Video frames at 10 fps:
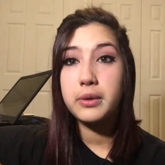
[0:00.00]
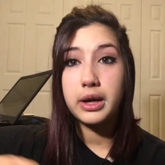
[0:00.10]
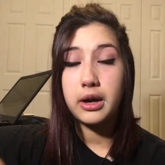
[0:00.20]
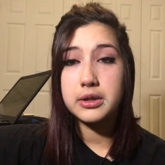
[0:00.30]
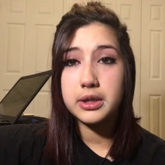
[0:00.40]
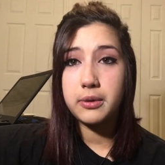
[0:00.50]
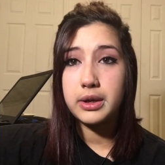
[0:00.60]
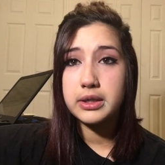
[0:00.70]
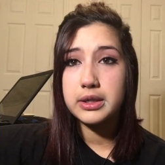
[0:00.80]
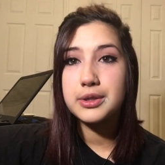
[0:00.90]
We also
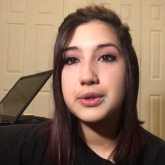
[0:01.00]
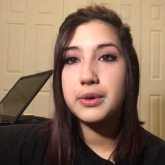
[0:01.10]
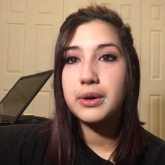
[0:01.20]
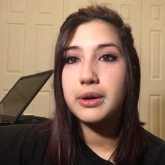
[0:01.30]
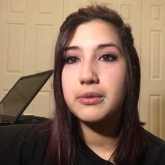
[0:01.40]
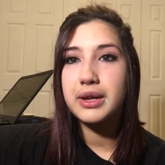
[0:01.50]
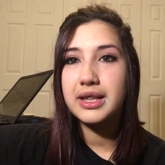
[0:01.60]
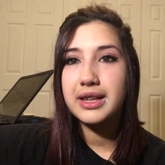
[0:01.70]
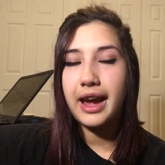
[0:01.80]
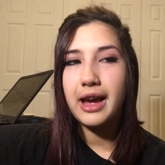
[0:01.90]
went to the store
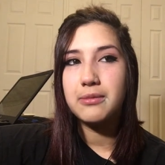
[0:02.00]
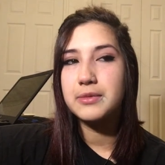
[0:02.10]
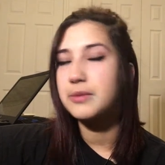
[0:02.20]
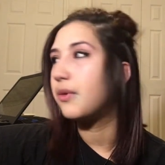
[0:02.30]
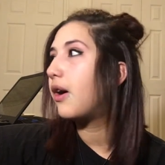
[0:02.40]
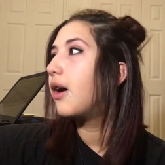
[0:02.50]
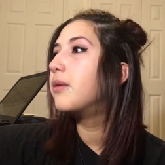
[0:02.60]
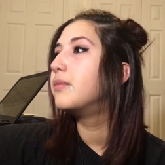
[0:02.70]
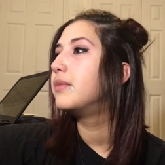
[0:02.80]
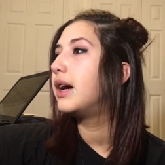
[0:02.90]
with Cam's
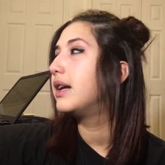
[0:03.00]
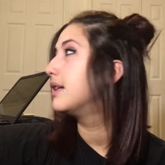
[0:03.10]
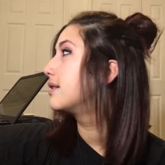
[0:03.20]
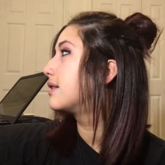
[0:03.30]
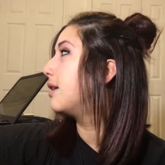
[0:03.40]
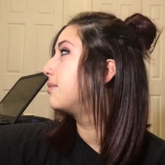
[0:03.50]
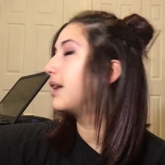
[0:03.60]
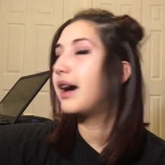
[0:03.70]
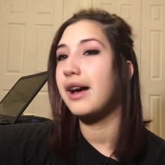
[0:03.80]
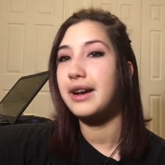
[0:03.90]
mom and his
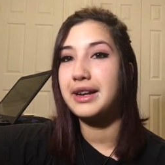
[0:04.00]
stepdad,